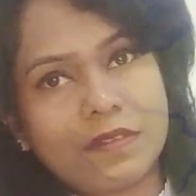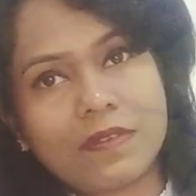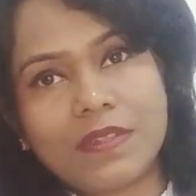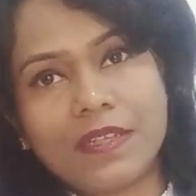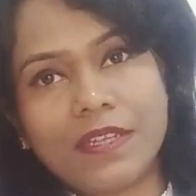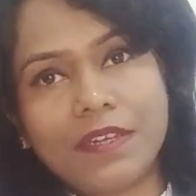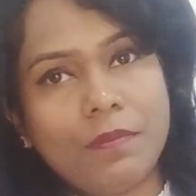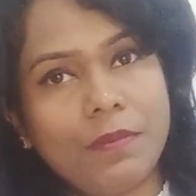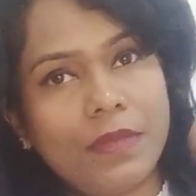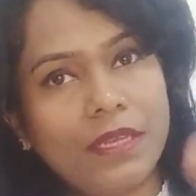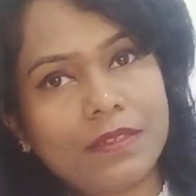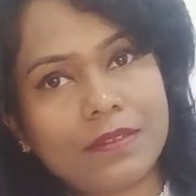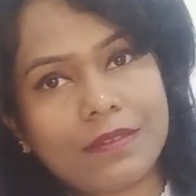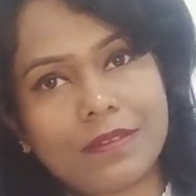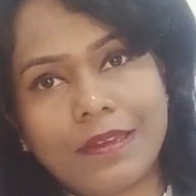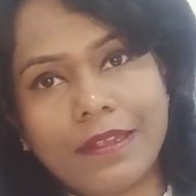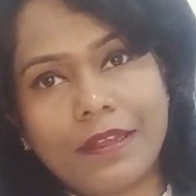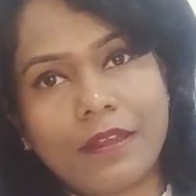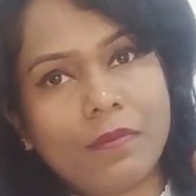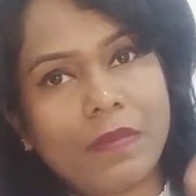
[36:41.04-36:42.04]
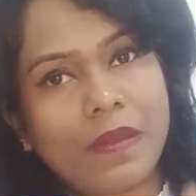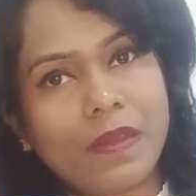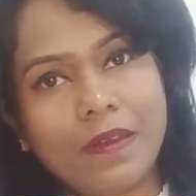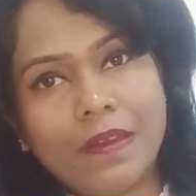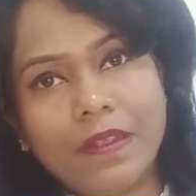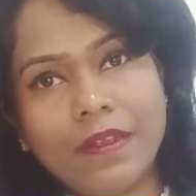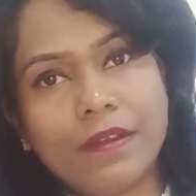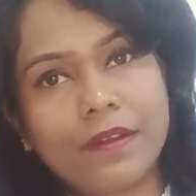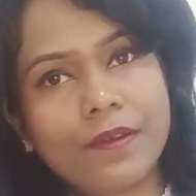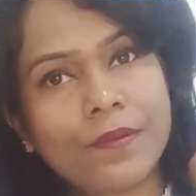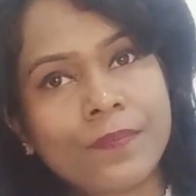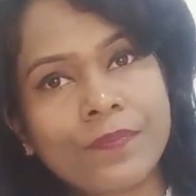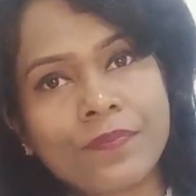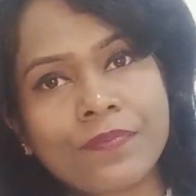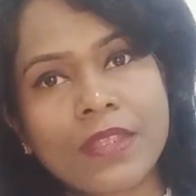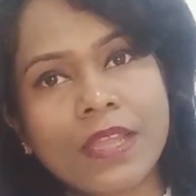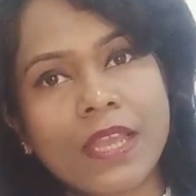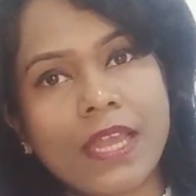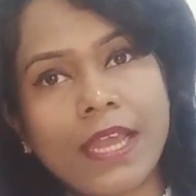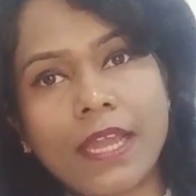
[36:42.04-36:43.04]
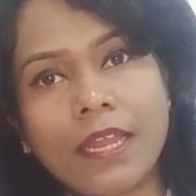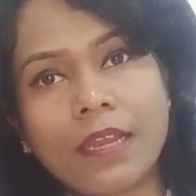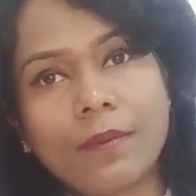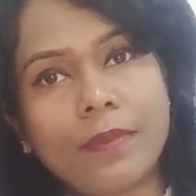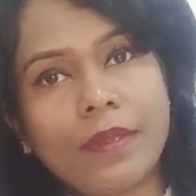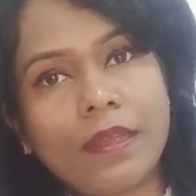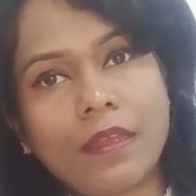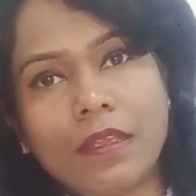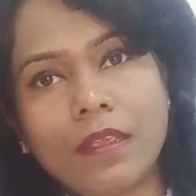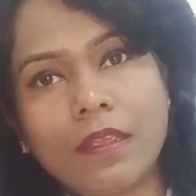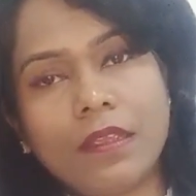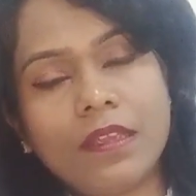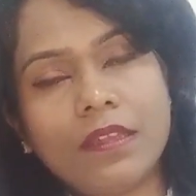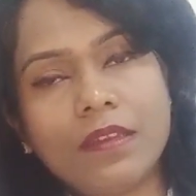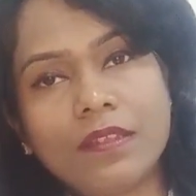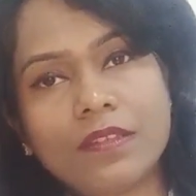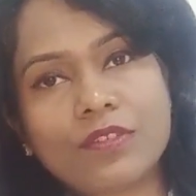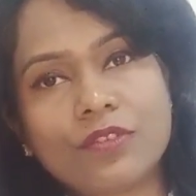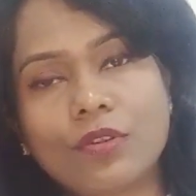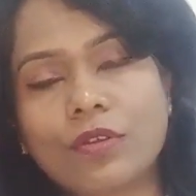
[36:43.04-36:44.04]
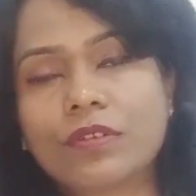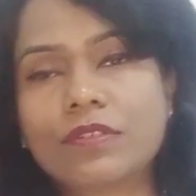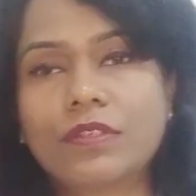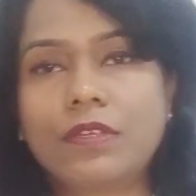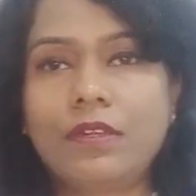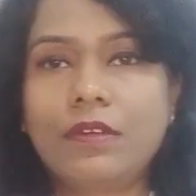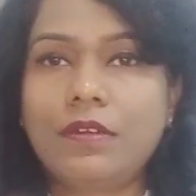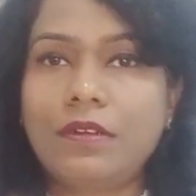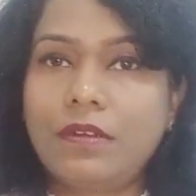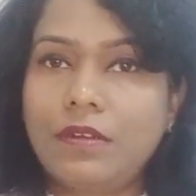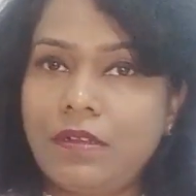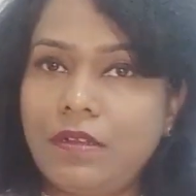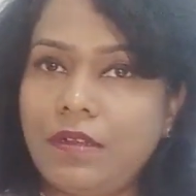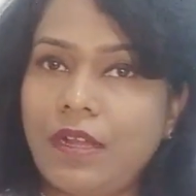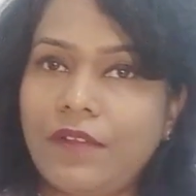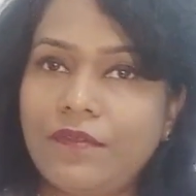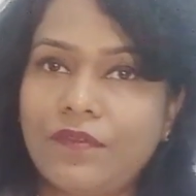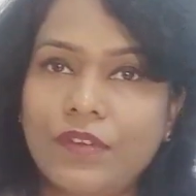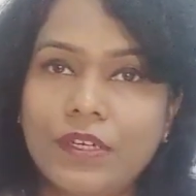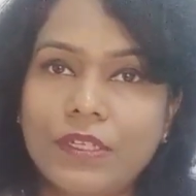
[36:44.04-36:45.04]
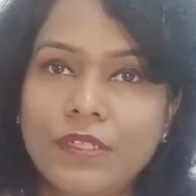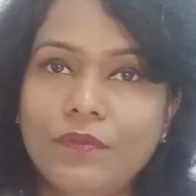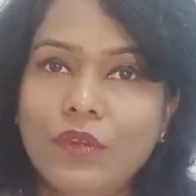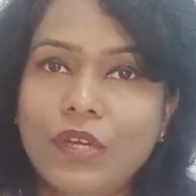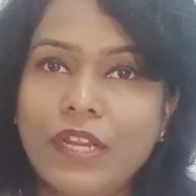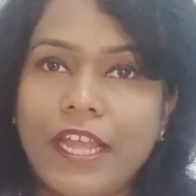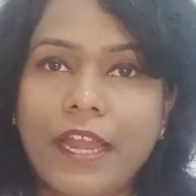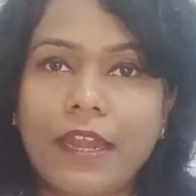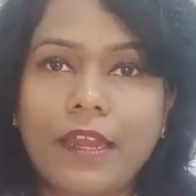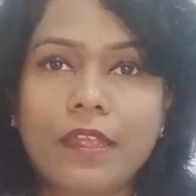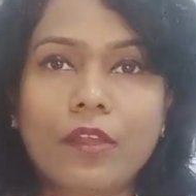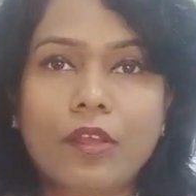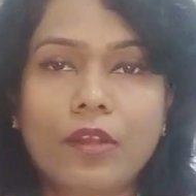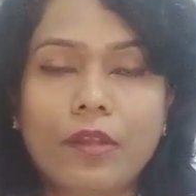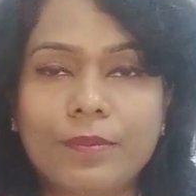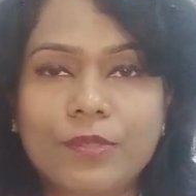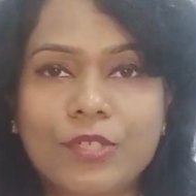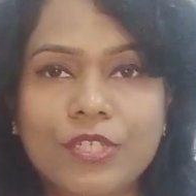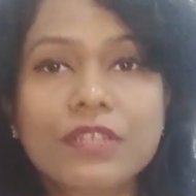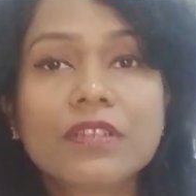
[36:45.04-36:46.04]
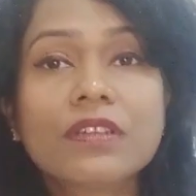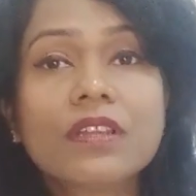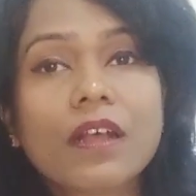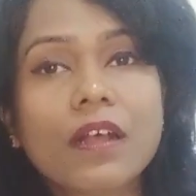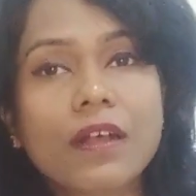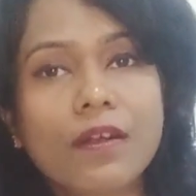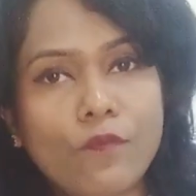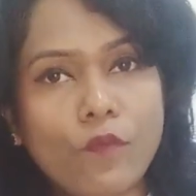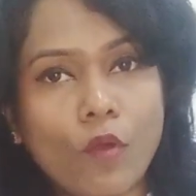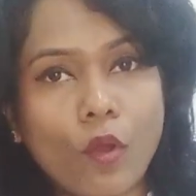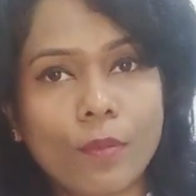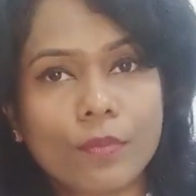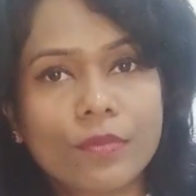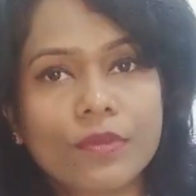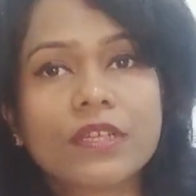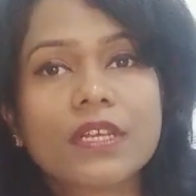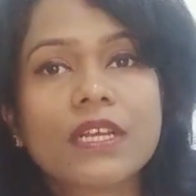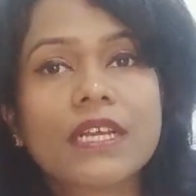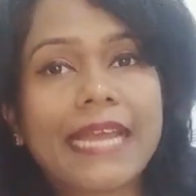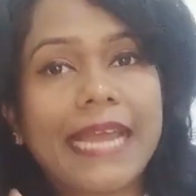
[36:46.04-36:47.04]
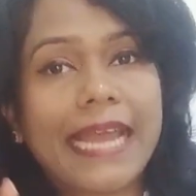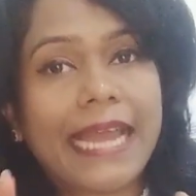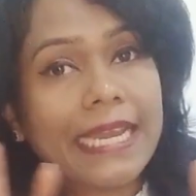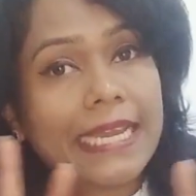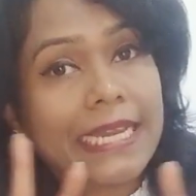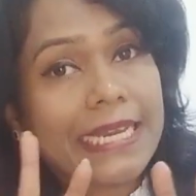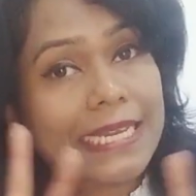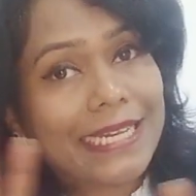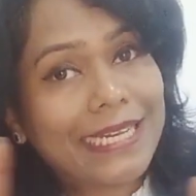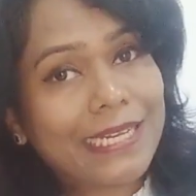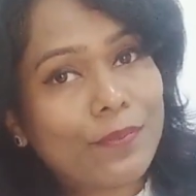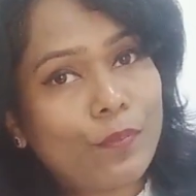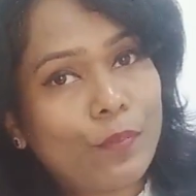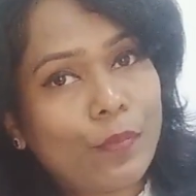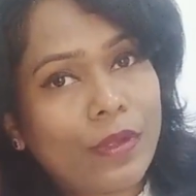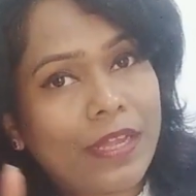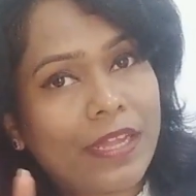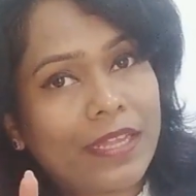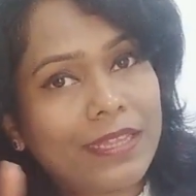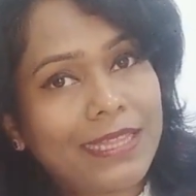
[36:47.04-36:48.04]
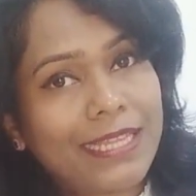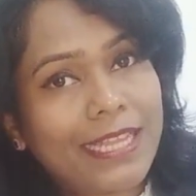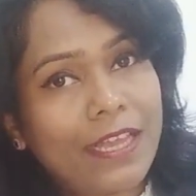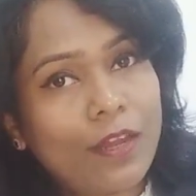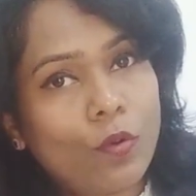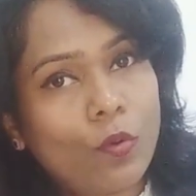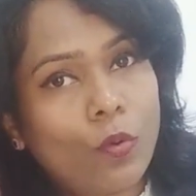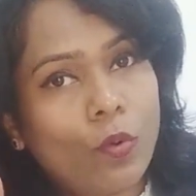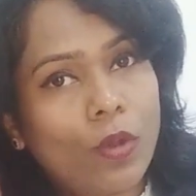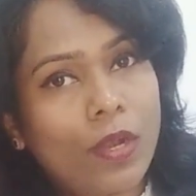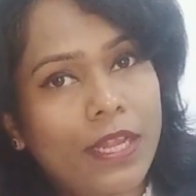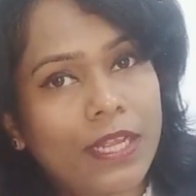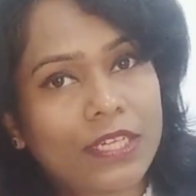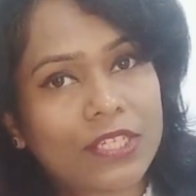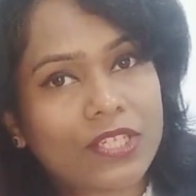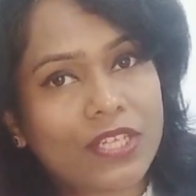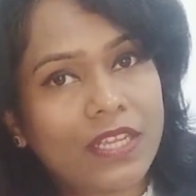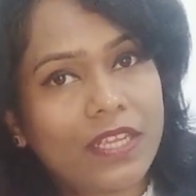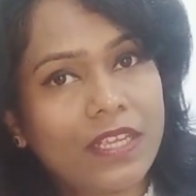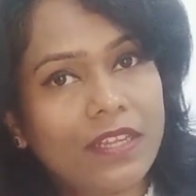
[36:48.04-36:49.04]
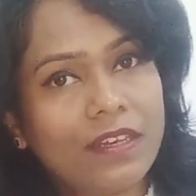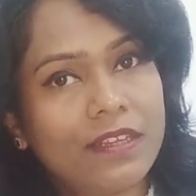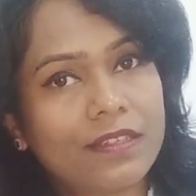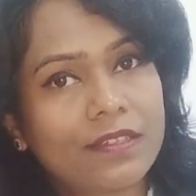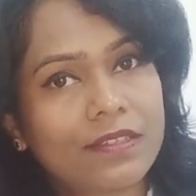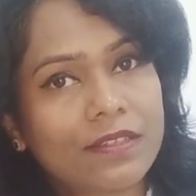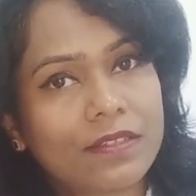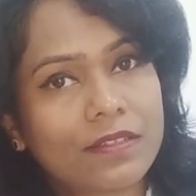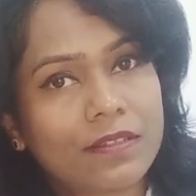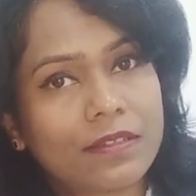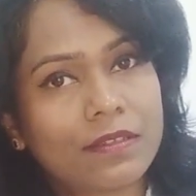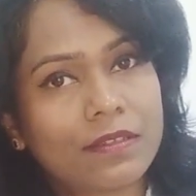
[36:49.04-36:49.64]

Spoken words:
sediments layer by layer, and igneous rocks are after the volcanic eruption formed, and their old age, igneous